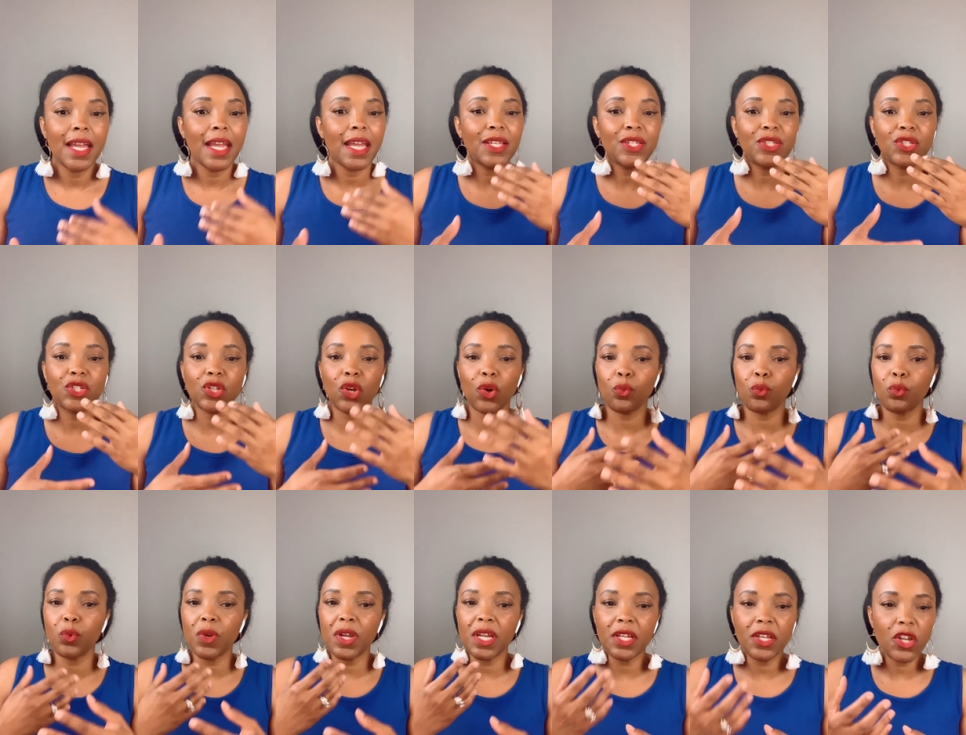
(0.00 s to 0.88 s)
And so
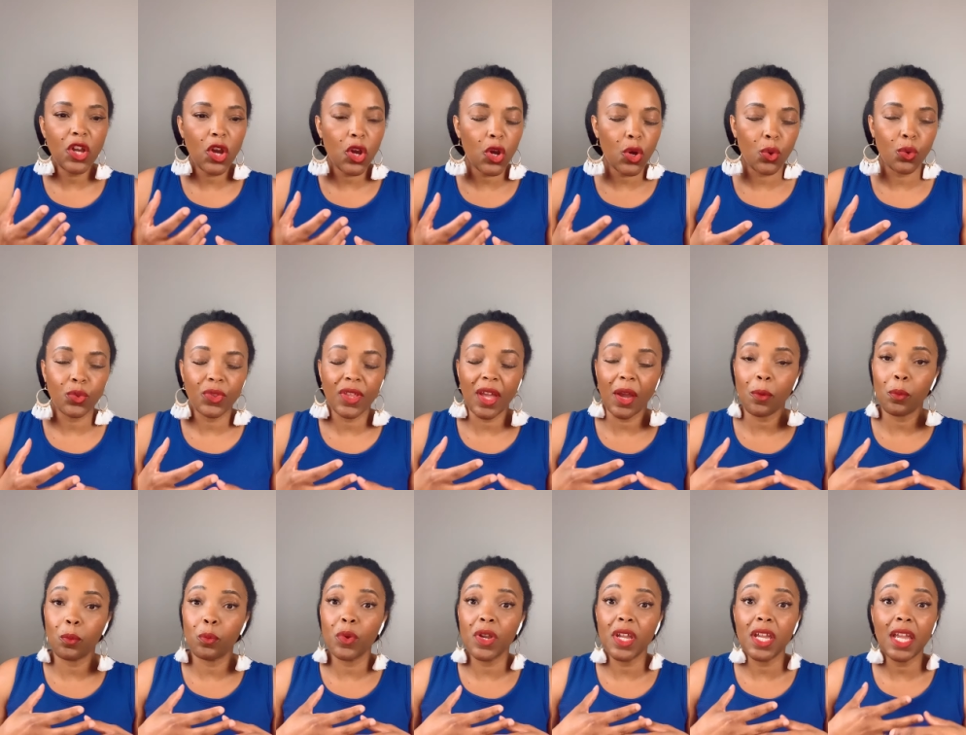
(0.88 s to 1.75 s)
we know
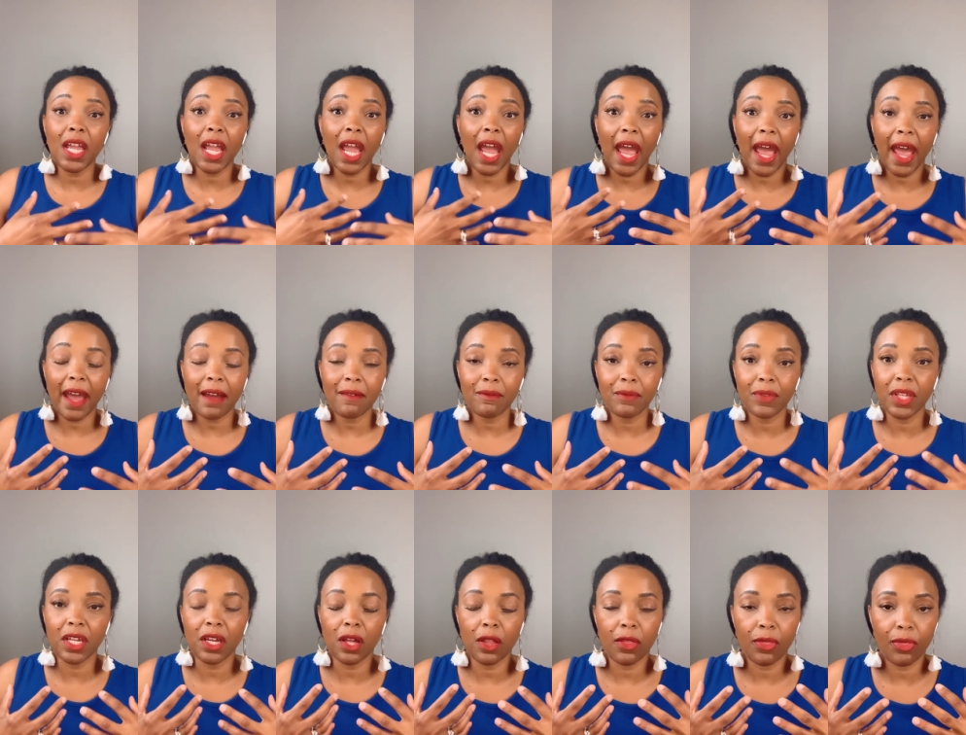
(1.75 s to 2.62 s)
that we have
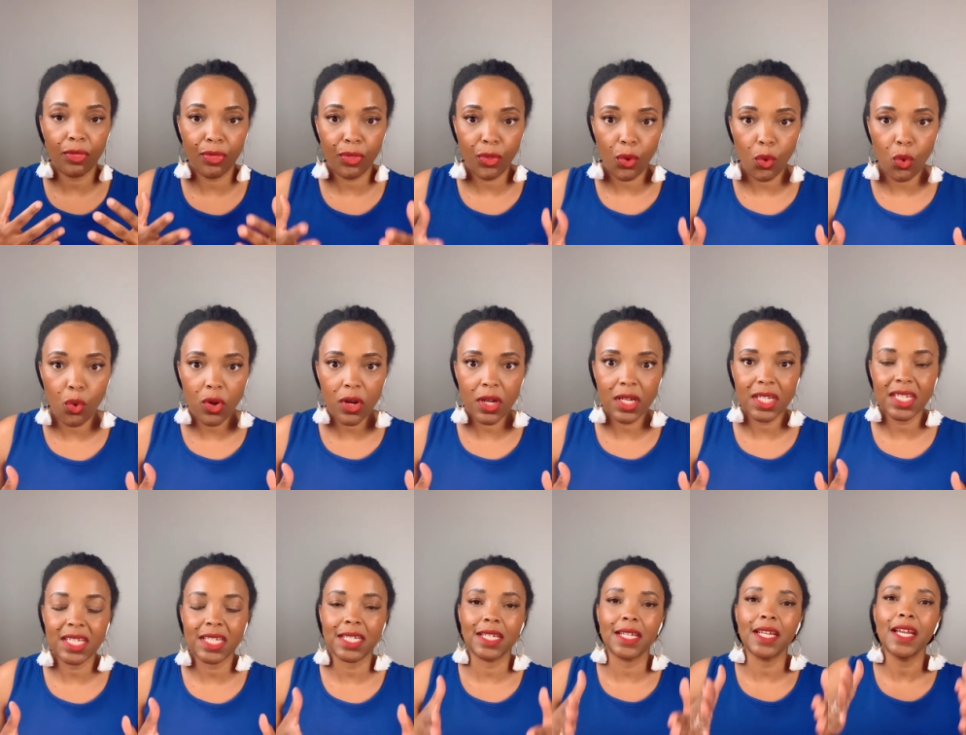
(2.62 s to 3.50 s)
the
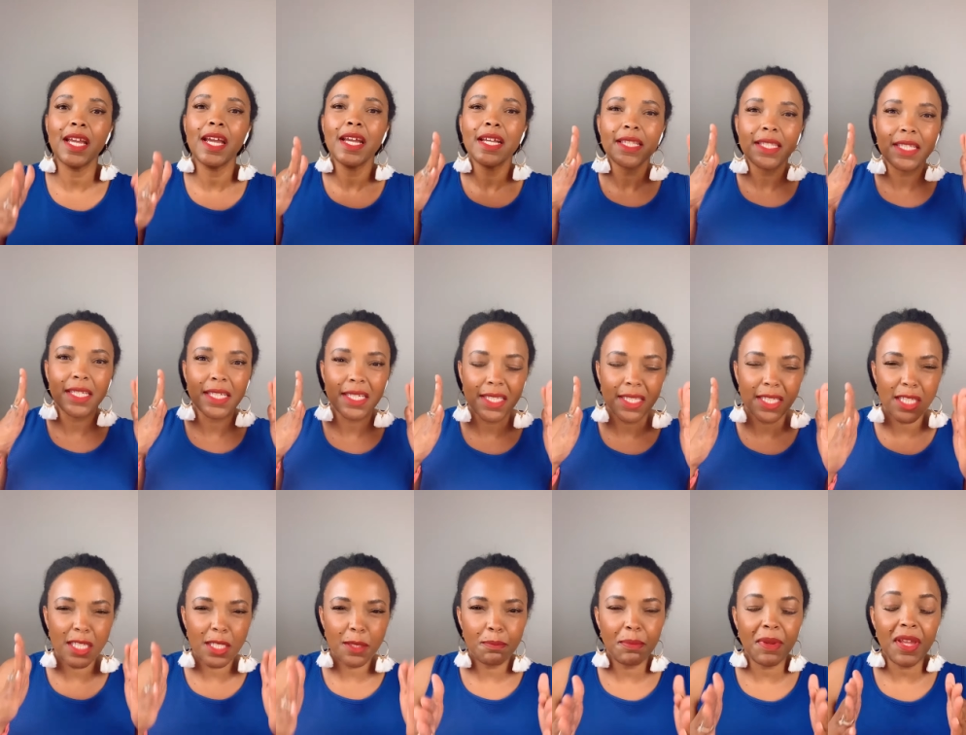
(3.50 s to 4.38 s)
authority to
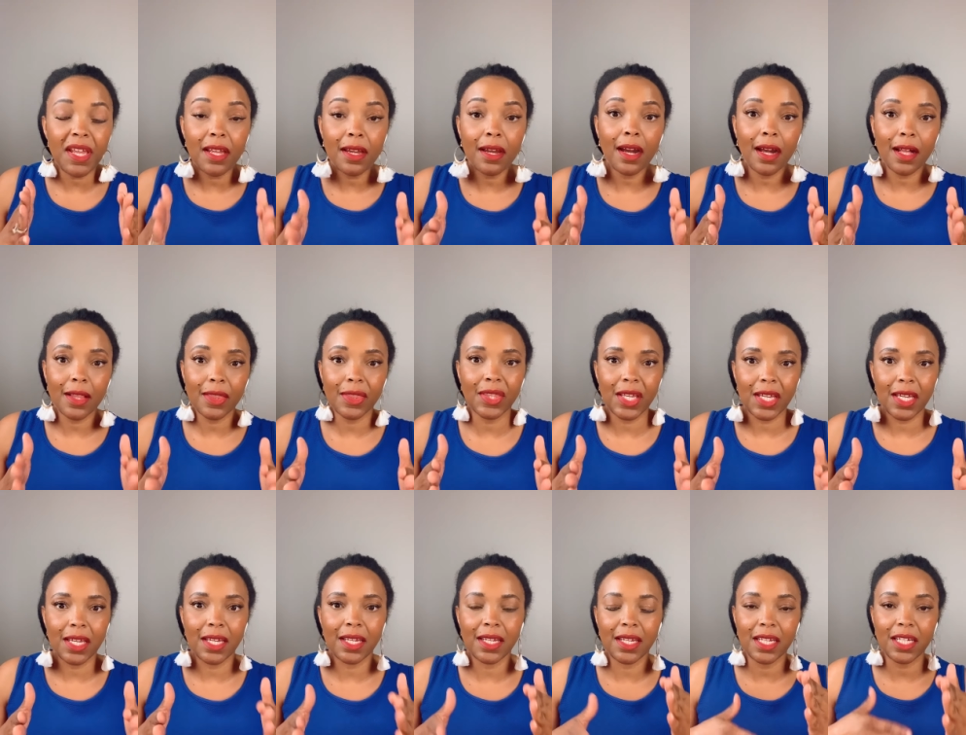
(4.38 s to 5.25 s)
speak a
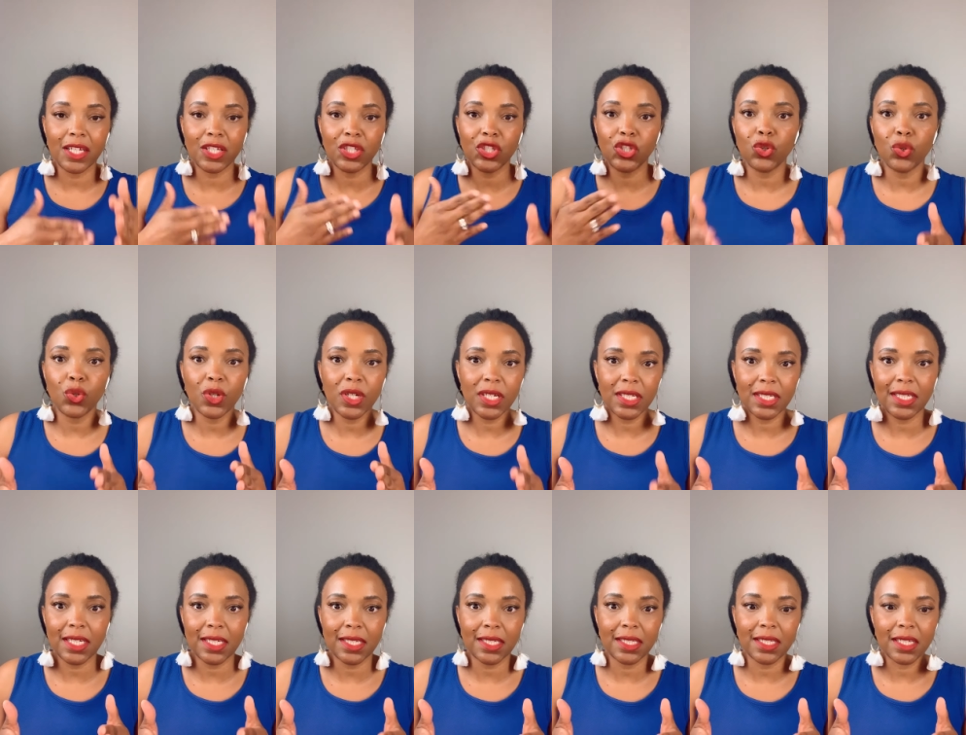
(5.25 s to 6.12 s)
thing into
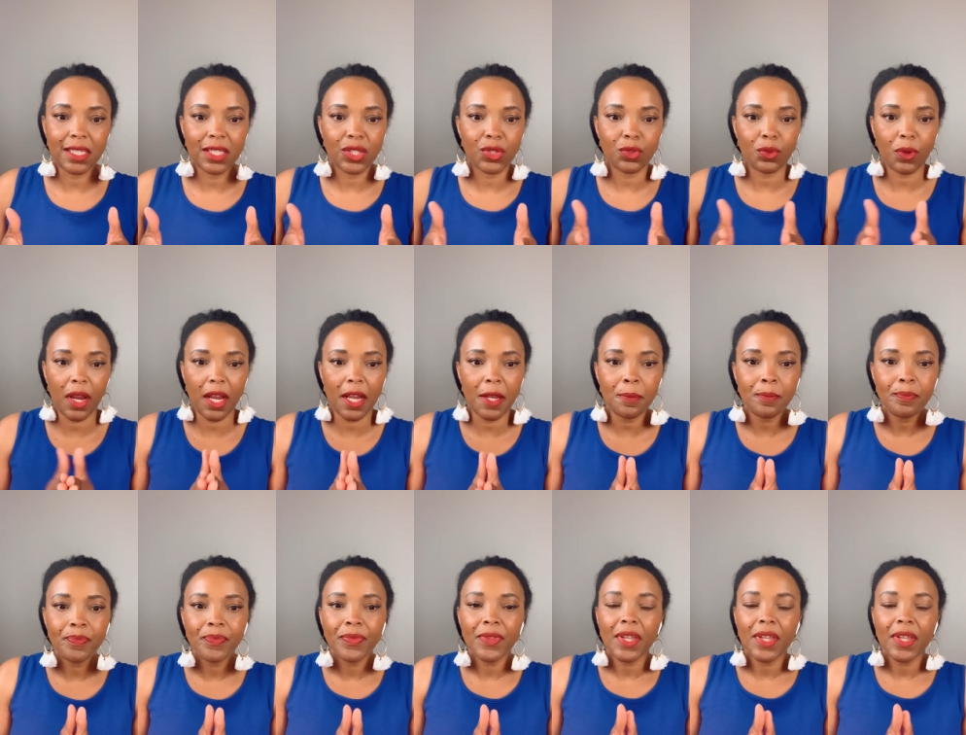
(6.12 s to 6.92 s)
existence, right?